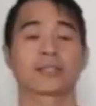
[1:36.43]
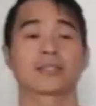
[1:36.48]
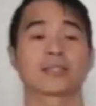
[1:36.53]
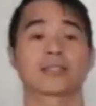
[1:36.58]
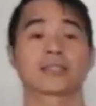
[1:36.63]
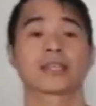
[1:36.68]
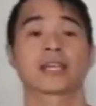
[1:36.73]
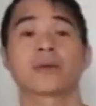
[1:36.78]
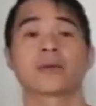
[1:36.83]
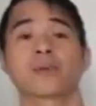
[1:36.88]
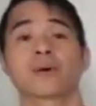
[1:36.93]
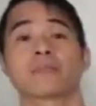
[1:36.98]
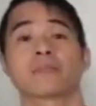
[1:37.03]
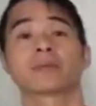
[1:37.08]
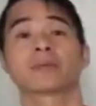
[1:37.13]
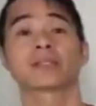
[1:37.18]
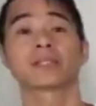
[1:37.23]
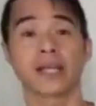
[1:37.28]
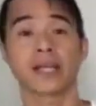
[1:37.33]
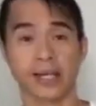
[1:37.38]
keep it
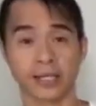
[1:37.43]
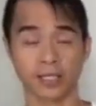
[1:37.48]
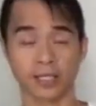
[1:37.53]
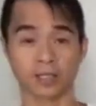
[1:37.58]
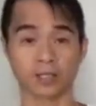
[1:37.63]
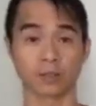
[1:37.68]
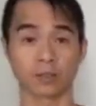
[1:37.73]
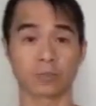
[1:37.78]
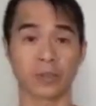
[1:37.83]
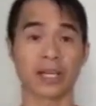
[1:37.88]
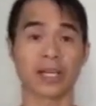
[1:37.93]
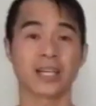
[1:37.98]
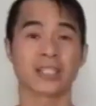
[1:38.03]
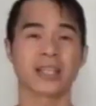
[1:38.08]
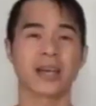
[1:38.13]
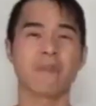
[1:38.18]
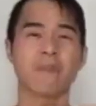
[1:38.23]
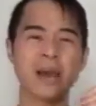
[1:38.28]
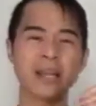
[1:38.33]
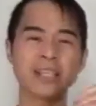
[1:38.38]
technical, because
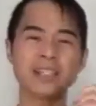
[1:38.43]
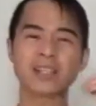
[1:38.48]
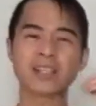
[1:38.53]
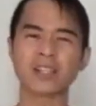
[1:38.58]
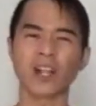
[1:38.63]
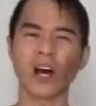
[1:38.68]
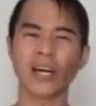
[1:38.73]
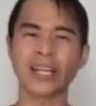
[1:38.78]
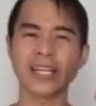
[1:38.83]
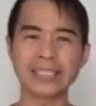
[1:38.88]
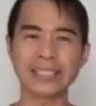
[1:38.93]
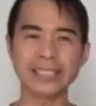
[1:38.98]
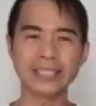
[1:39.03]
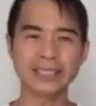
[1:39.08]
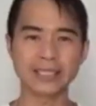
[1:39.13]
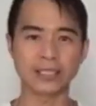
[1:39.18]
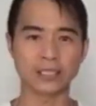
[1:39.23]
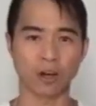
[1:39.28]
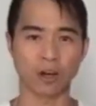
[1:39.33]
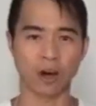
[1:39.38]
it makes it a lot
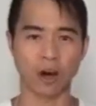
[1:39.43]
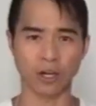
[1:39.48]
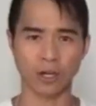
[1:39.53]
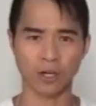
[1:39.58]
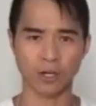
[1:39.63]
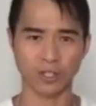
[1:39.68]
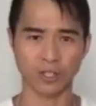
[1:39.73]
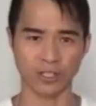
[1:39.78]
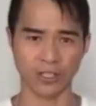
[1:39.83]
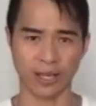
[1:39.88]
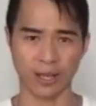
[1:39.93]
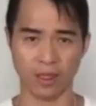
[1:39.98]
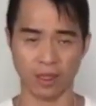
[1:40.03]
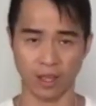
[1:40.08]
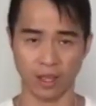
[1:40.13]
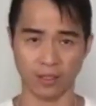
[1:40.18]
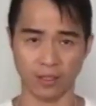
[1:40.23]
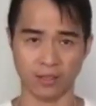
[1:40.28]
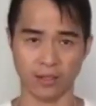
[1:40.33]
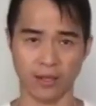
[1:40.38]
easier to understand
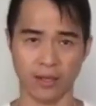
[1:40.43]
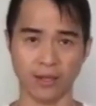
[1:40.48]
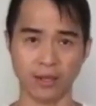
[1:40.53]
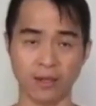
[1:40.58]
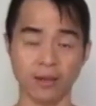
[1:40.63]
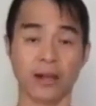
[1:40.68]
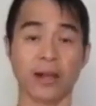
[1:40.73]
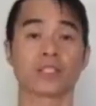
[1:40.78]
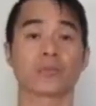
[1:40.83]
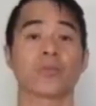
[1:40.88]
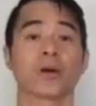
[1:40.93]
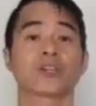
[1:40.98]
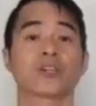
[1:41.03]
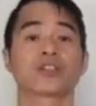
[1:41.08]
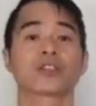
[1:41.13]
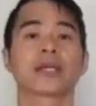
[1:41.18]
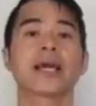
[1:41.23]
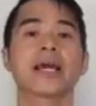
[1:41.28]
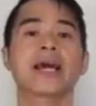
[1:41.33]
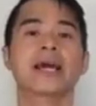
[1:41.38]
things later,
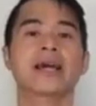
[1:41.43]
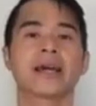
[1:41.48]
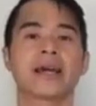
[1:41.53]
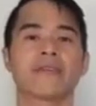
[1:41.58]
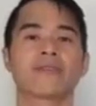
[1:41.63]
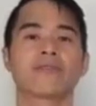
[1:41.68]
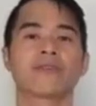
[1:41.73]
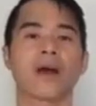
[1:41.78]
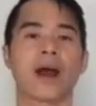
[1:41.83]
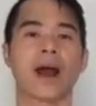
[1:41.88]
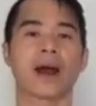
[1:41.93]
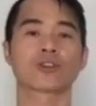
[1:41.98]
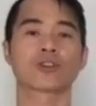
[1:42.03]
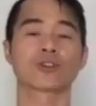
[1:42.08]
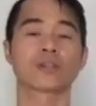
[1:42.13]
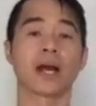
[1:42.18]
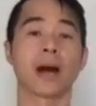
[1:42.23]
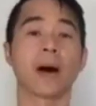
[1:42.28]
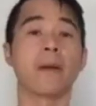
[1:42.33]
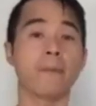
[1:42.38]
especially if you're
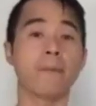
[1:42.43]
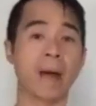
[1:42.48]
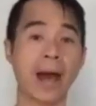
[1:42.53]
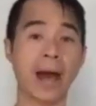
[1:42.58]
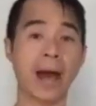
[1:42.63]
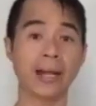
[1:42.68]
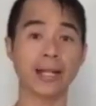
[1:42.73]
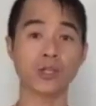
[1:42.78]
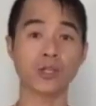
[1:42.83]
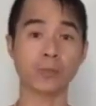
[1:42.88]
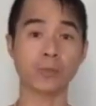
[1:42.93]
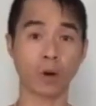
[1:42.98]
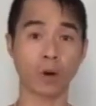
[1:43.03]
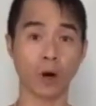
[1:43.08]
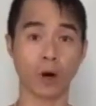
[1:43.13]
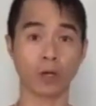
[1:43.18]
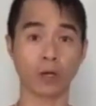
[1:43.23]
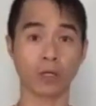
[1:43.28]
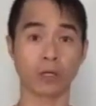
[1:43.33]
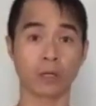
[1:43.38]
actually a managing
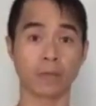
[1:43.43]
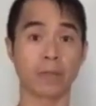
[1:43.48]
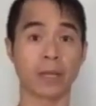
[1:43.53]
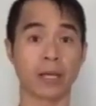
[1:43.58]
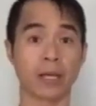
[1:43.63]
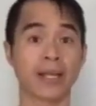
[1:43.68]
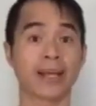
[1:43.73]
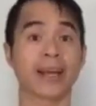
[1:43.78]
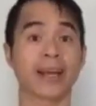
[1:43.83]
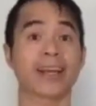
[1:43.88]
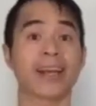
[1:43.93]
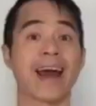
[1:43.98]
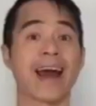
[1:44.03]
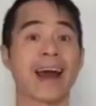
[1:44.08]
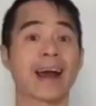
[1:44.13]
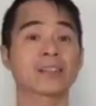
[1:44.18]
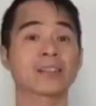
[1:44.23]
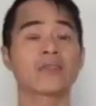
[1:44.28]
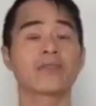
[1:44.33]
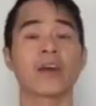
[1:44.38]
partner, meaning an
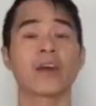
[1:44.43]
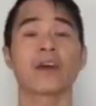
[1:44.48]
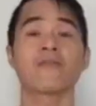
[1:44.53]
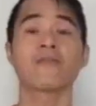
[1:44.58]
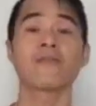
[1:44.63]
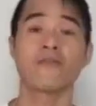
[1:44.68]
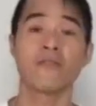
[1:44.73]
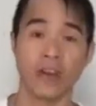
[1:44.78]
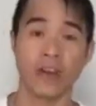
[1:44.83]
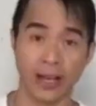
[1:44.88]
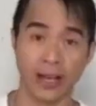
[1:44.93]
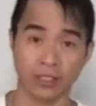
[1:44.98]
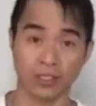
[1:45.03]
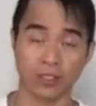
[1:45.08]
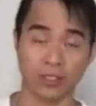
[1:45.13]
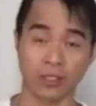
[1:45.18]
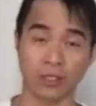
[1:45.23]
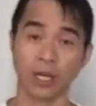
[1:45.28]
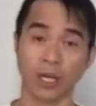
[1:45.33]
active investor